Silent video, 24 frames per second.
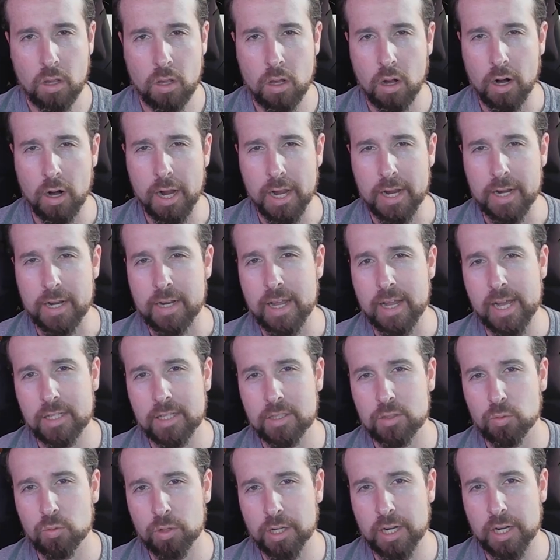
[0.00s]
All right,
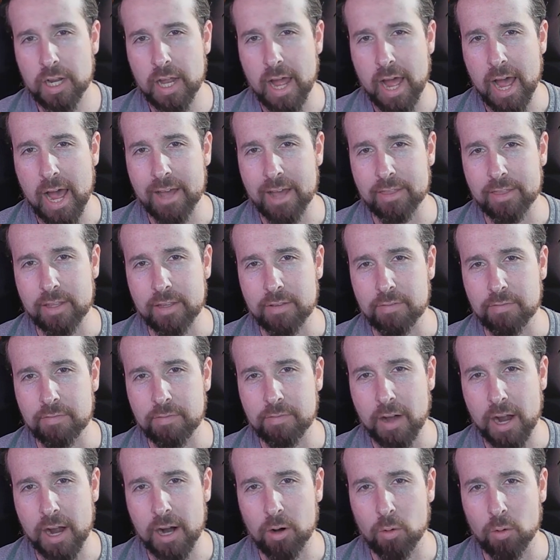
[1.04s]
next we're going to add the
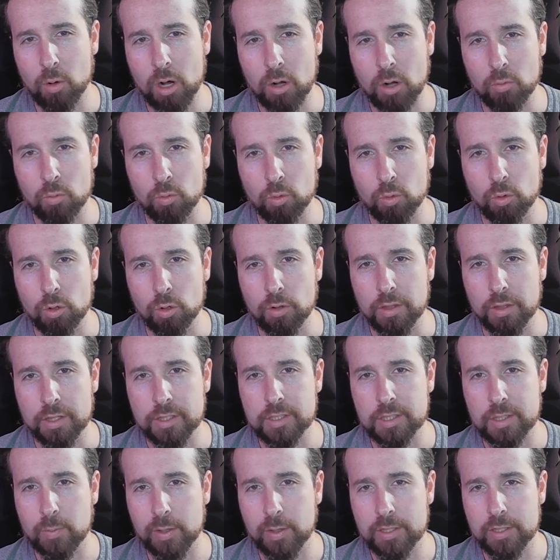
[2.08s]
firewall rule that's
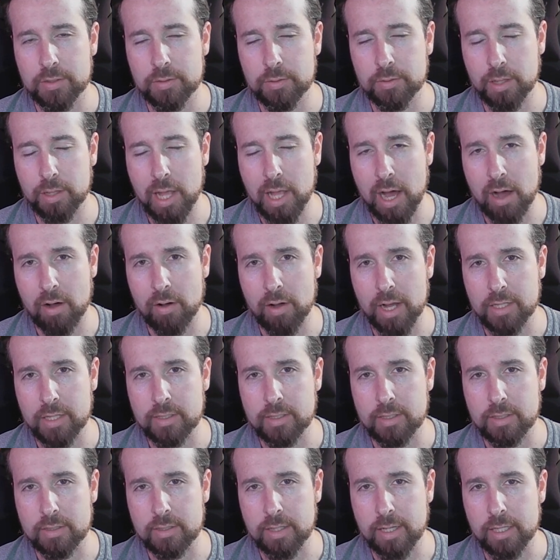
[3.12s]
going to allow
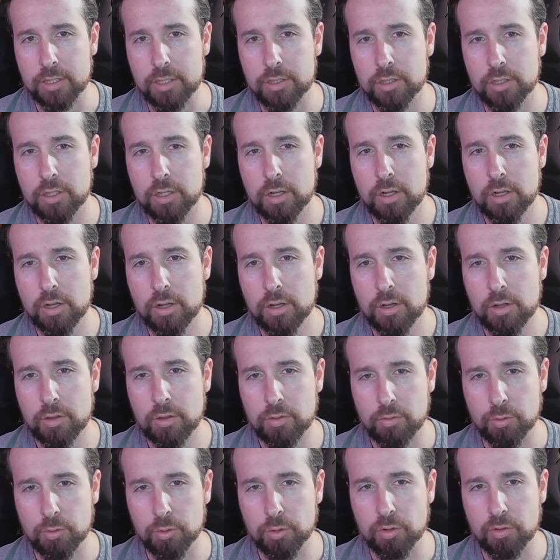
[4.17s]
SSH
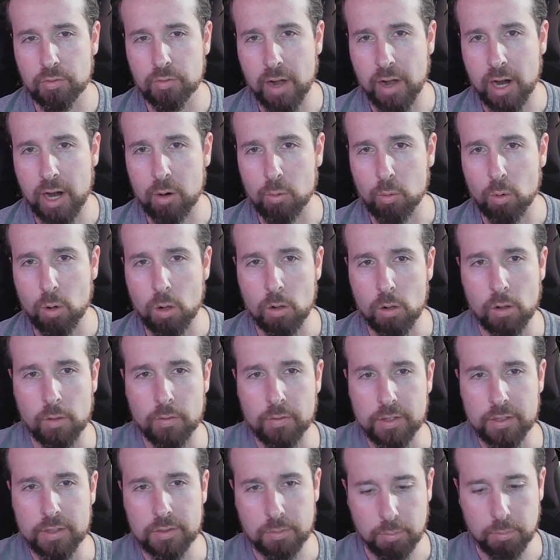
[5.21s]
through the firewall on
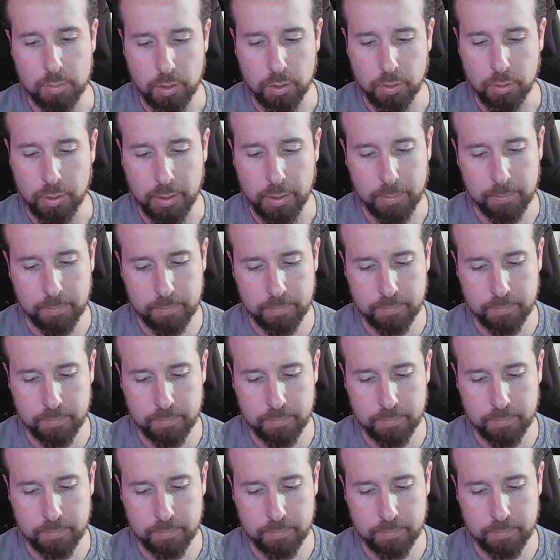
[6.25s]
this computer.